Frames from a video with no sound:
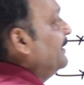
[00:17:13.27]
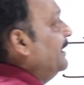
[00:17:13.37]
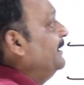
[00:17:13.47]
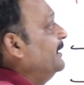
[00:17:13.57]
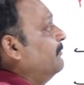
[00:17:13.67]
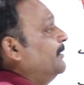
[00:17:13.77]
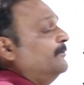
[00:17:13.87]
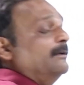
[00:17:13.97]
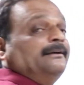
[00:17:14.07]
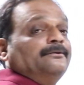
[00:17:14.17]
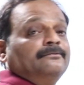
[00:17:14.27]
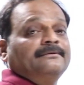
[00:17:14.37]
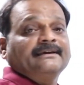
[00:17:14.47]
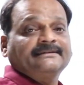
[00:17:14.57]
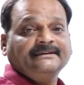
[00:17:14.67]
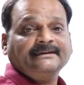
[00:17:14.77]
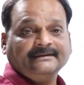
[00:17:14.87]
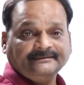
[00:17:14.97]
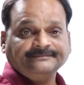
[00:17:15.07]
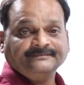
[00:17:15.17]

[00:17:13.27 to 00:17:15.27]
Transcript: where n equal to 1, 2, 3, etc.